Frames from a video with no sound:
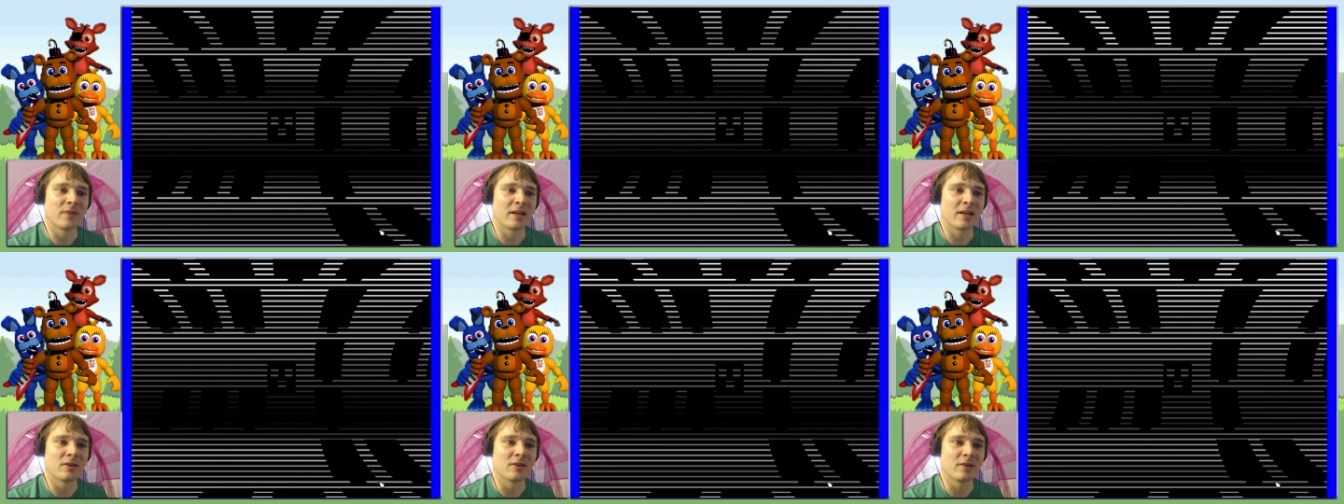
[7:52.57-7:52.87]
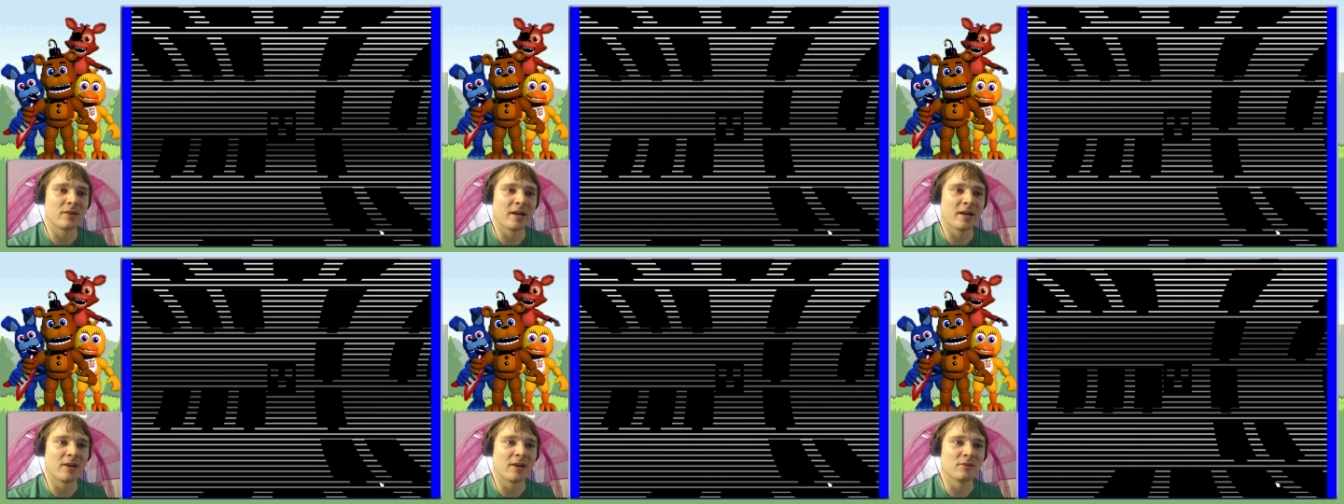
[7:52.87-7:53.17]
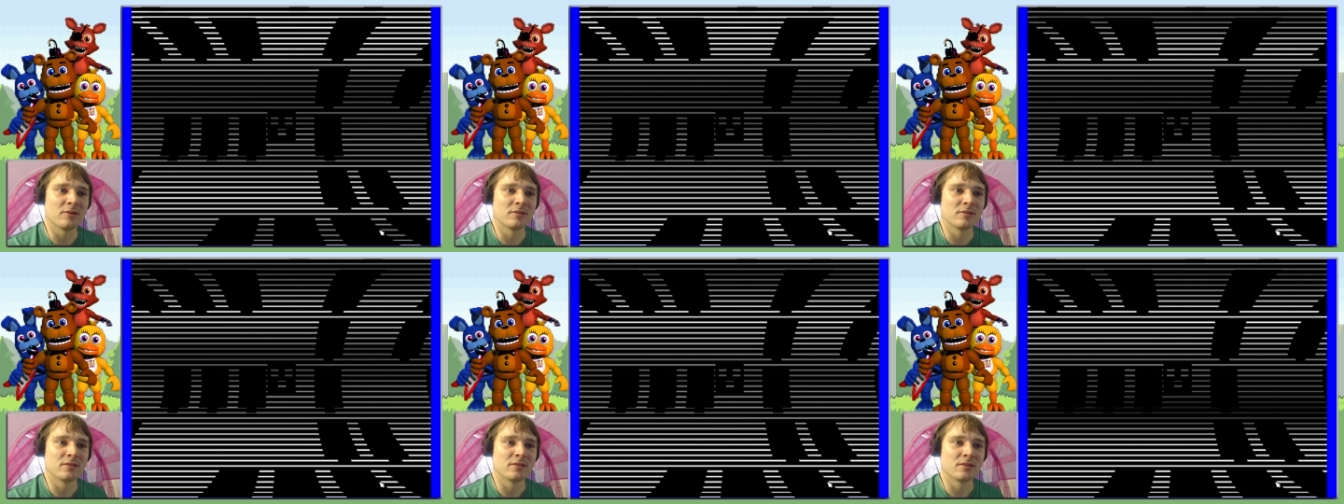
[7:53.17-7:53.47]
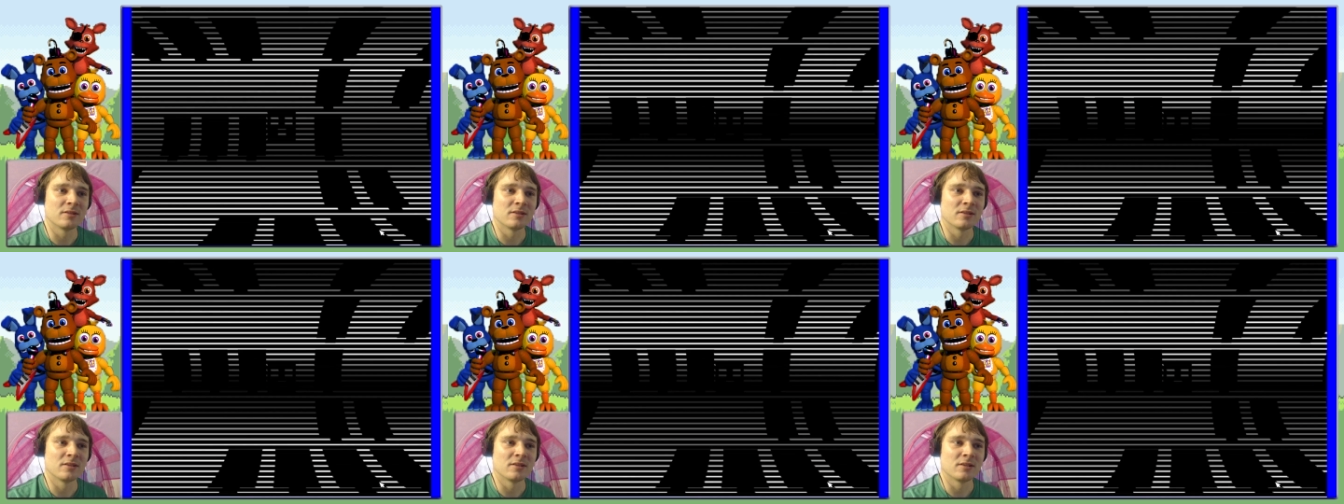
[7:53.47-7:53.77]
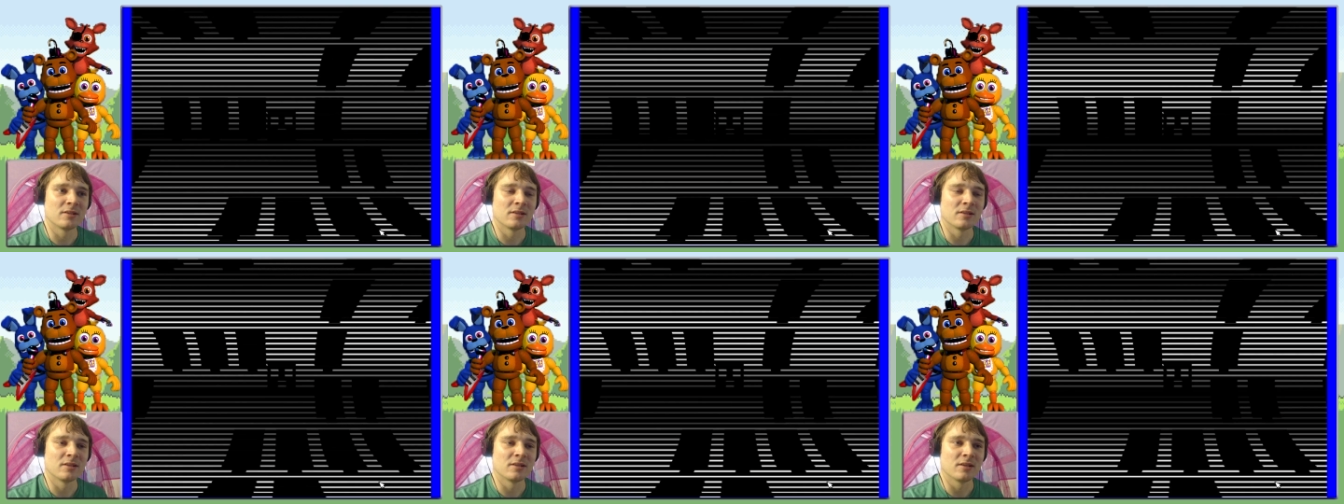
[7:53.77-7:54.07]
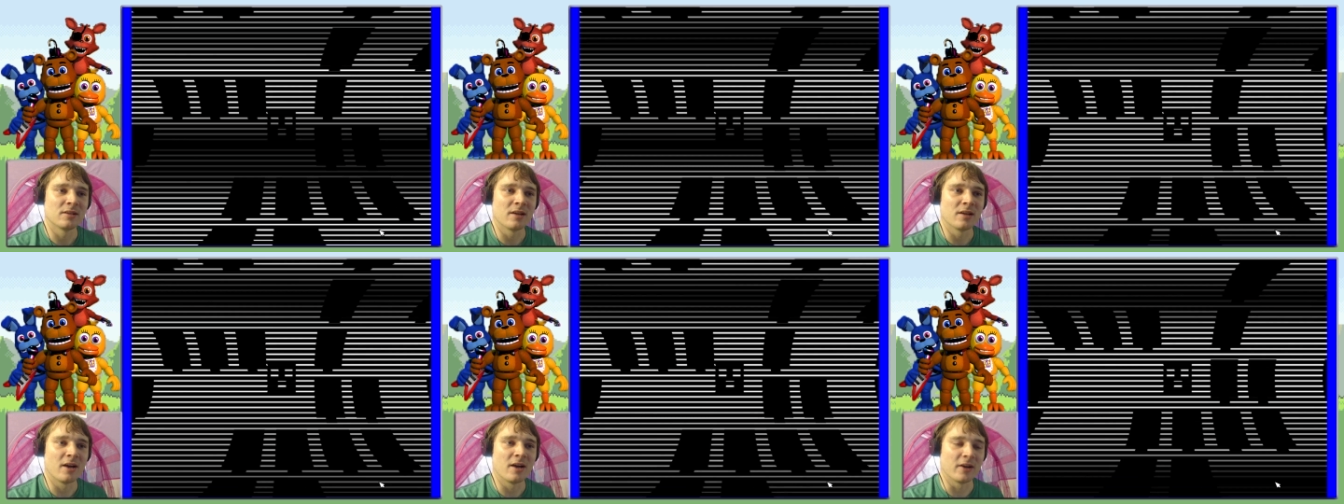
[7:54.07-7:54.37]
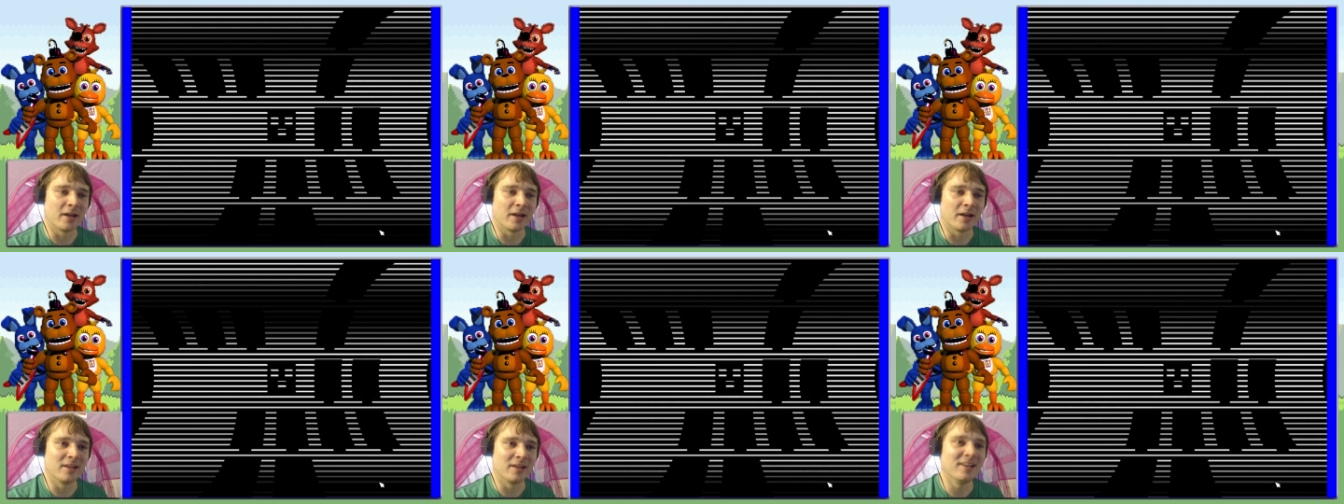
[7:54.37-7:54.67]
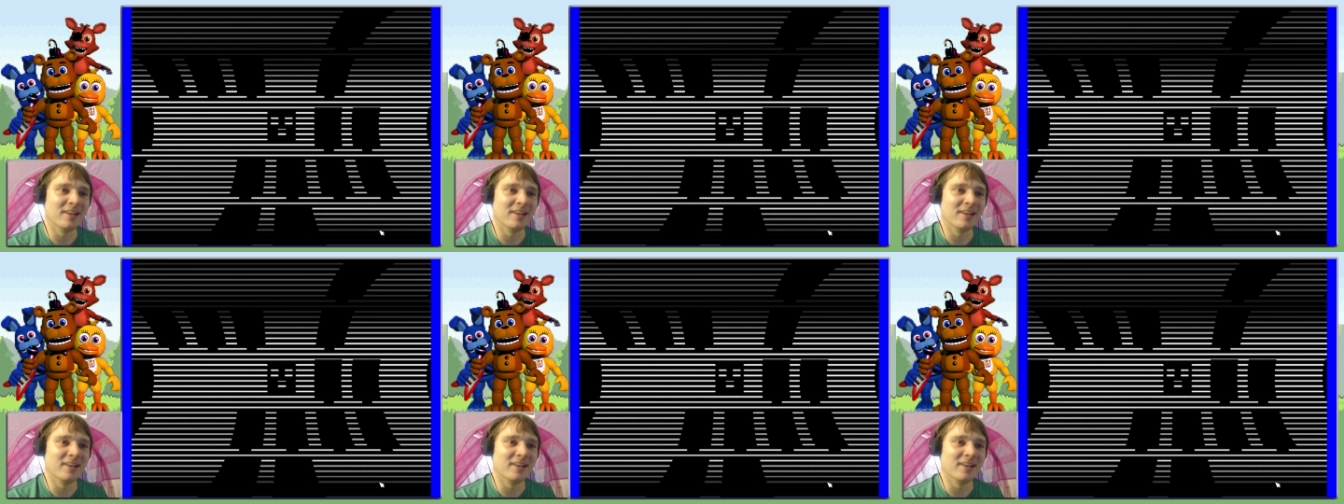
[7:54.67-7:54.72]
I can go down. Alright.